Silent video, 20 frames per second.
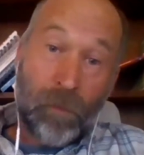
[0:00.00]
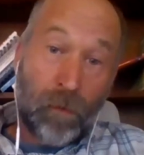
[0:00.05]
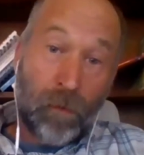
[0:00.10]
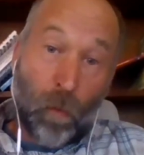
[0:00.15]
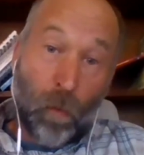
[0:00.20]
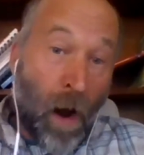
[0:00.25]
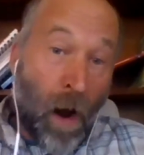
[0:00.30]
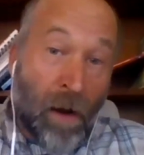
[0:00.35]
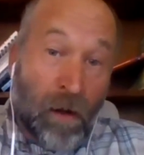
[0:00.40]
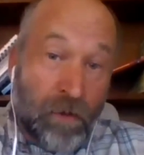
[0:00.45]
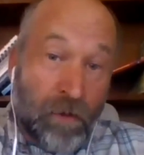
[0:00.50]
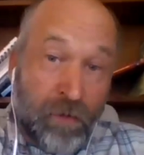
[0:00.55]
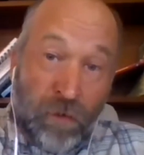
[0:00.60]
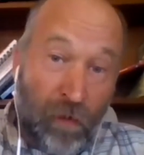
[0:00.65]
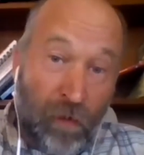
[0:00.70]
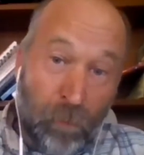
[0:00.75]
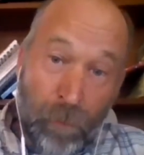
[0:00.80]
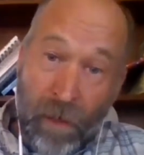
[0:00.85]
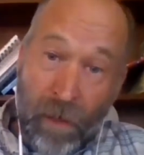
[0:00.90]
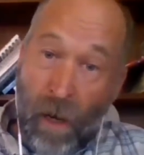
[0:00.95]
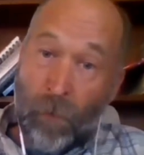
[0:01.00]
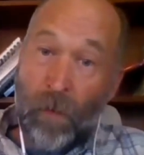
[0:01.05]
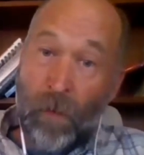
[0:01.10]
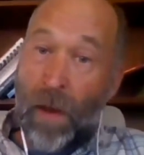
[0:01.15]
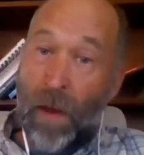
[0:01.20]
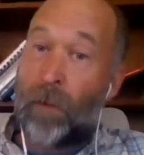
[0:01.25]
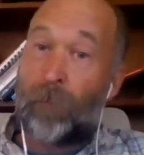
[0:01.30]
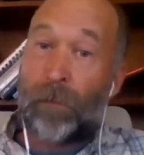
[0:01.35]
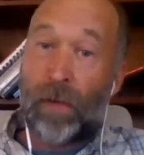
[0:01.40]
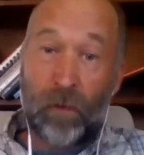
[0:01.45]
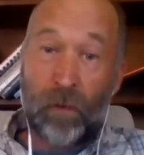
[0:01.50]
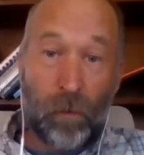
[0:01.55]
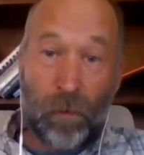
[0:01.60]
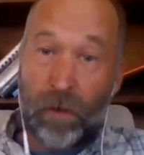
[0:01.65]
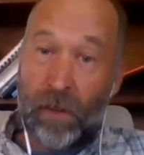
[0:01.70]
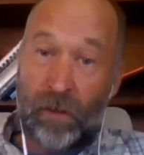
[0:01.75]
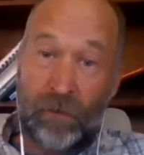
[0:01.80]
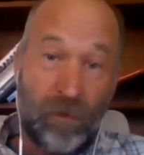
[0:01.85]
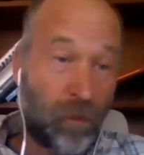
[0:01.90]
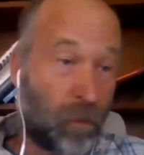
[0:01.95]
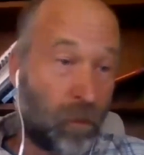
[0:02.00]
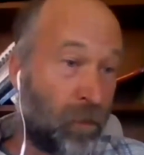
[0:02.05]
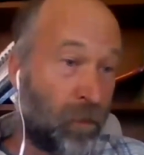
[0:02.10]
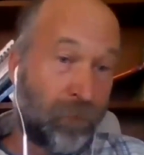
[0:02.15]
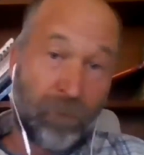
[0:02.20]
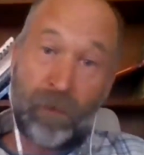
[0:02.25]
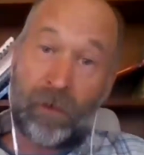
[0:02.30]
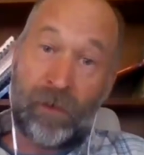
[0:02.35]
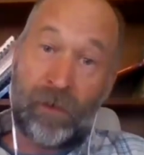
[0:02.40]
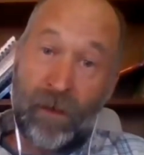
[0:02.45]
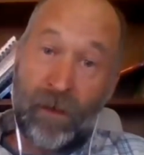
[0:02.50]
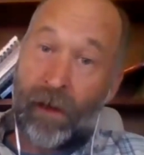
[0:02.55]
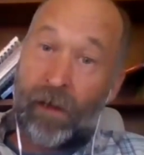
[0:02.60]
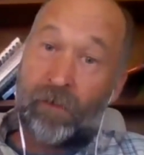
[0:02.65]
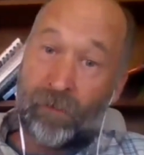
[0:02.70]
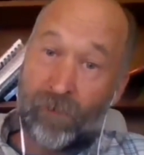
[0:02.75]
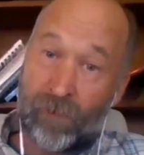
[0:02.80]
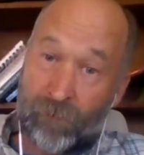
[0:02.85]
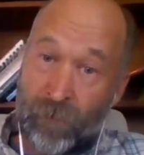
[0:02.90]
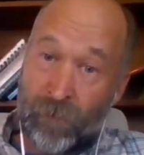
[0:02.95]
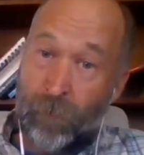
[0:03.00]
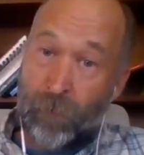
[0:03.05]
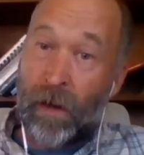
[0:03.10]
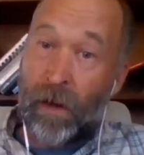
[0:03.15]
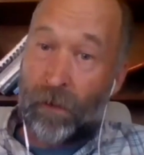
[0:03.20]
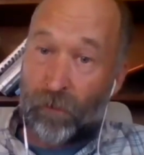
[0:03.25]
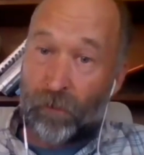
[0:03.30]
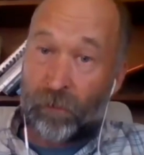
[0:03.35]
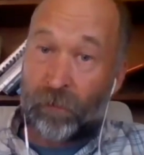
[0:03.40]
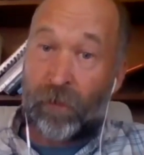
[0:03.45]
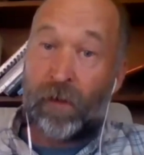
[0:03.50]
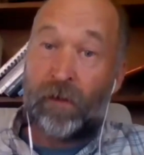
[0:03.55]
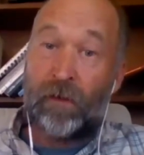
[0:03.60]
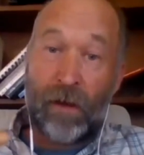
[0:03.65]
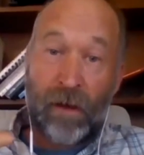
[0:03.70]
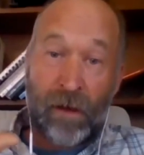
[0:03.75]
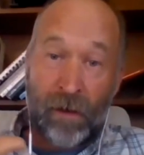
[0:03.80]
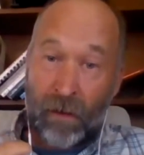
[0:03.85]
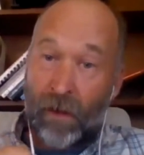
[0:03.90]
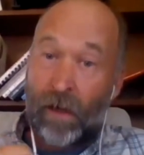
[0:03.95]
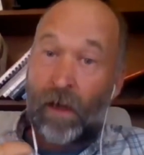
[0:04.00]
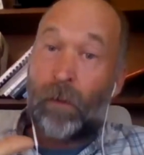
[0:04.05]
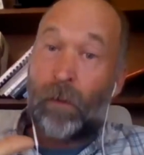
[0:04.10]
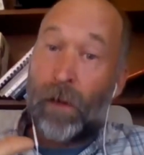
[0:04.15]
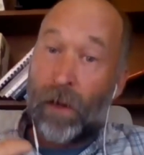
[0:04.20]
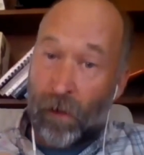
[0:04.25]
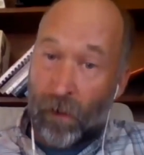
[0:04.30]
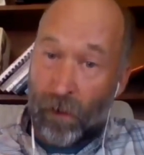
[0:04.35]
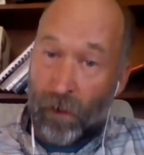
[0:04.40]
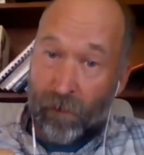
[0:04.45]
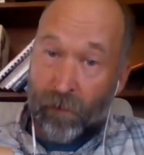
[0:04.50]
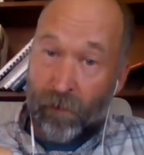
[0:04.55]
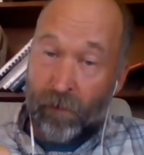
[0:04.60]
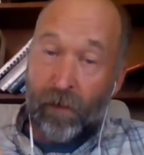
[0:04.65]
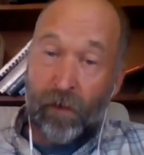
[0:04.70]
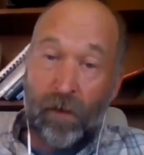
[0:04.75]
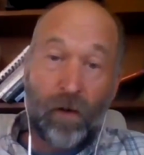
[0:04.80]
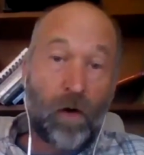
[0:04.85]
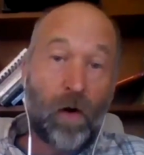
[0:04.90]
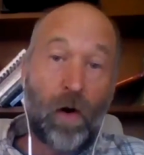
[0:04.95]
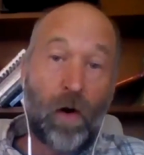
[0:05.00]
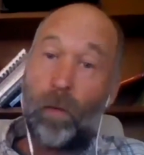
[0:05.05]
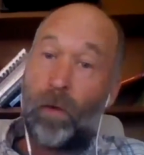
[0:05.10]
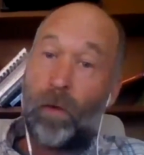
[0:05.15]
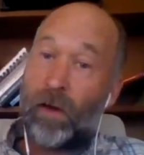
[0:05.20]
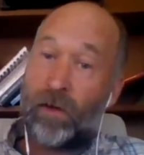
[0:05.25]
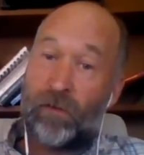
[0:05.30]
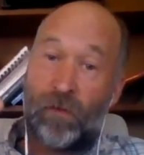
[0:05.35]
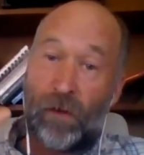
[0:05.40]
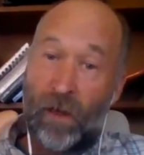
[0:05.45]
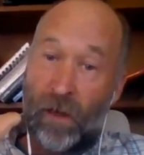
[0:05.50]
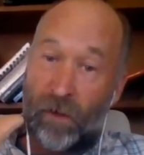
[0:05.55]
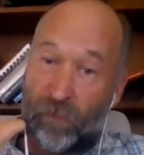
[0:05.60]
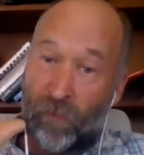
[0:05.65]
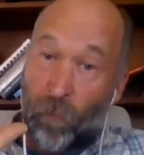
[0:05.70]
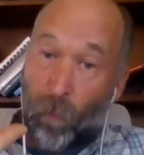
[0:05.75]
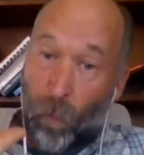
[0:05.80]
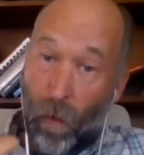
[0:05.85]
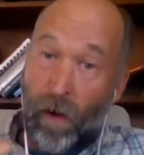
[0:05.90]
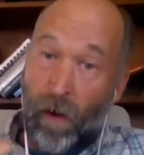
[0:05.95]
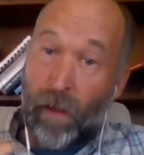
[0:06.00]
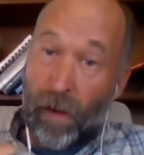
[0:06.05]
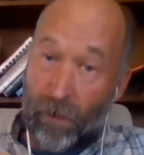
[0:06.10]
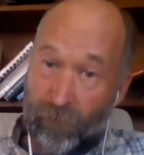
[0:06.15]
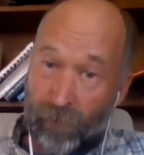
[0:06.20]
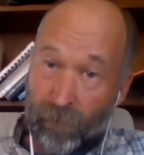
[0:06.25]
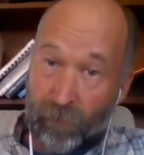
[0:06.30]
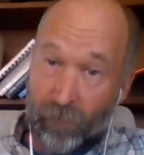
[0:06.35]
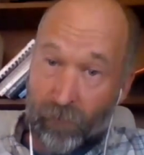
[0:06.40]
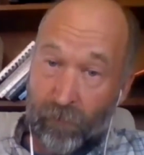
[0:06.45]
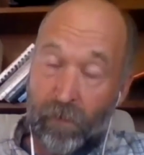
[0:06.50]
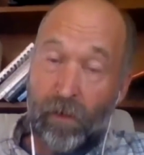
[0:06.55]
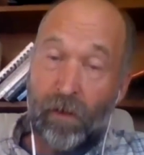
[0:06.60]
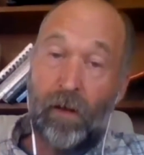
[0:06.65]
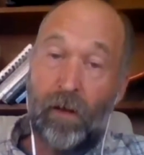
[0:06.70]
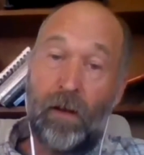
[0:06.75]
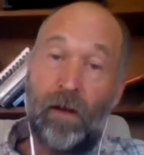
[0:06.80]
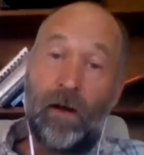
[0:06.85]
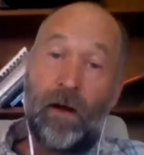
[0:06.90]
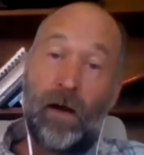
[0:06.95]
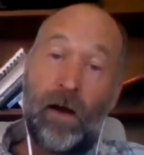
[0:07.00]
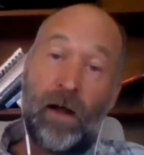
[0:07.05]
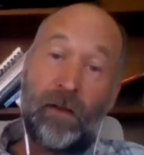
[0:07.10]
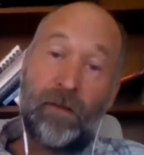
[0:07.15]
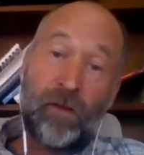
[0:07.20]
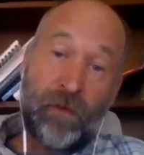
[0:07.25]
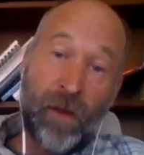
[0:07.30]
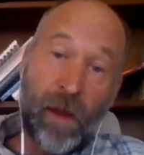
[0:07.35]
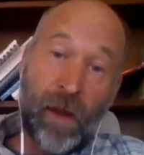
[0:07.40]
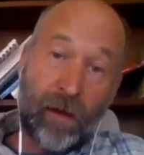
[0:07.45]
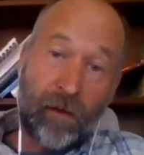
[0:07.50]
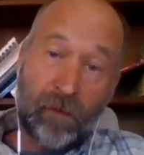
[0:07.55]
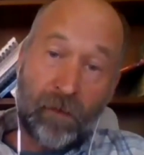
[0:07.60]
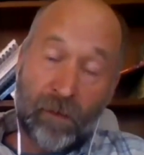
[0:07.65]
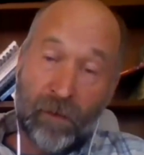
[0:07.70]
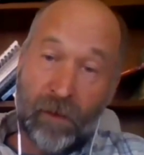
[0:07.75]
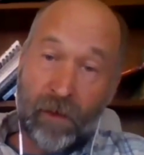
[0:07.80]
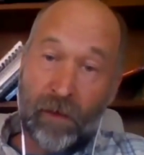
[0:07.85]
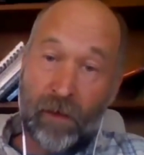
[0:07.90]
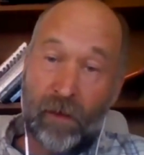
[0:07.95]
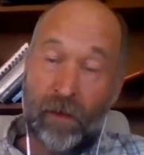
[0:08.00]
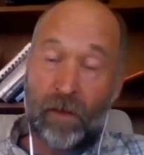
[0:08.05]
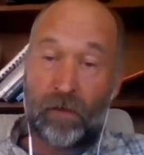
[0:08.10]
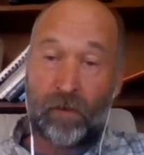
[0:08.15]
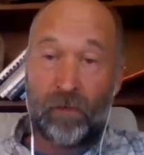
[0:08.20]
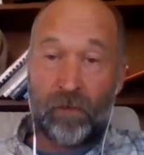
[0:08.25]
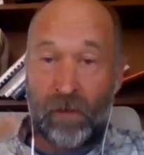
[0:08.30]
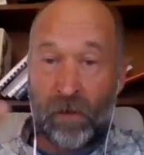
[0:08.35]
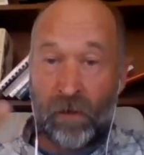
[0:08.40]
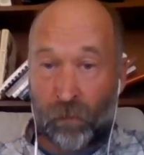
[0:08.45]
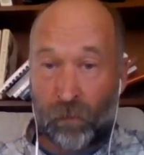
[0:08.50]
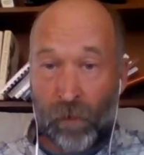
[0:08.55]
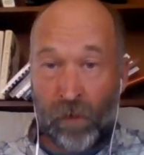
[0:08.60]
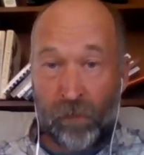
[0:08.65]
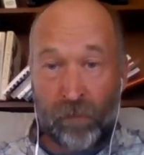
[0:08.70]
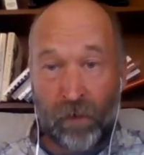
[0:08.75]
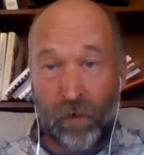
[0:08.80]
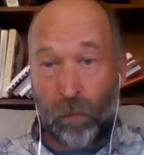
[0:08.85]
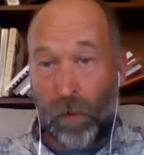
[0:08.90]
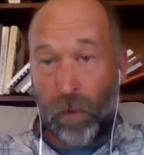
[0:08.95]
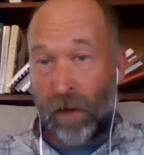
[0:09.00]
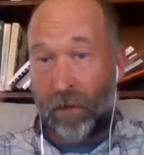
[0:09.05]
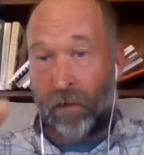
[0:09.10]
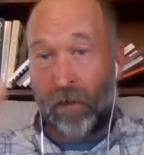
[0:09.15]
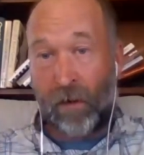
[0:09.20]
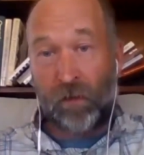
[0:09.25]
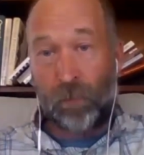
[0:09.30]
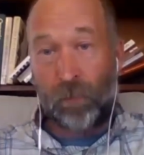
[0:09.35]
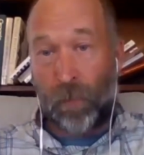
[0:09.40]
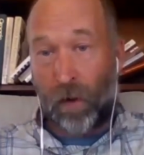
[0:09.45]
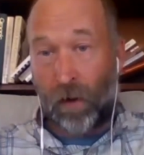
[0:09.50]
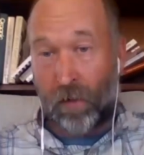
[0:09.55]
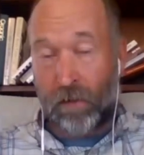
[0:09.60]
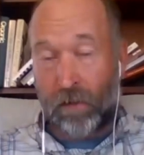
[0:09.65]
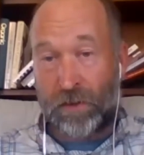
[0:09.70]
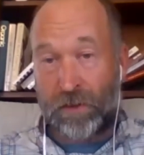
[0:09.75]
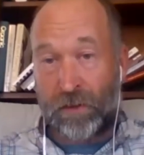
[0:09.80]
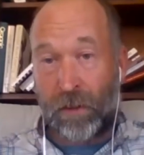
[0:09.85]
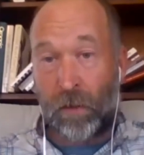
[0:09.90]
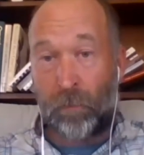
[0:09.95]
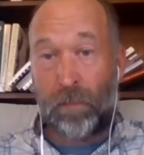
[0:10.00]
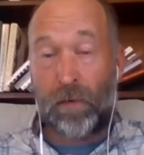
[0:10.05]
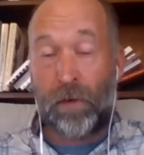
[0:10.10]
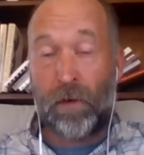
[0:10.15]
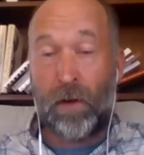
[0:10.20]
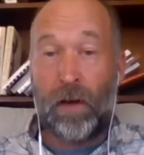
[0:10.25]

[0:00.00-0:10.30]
Why don't you just become a member and we'll get you a whole freaking case of tomatoes? It, it, it'll be good or we'll get you a case of whatever. Uh, the second thing is just recently we had a nice partnership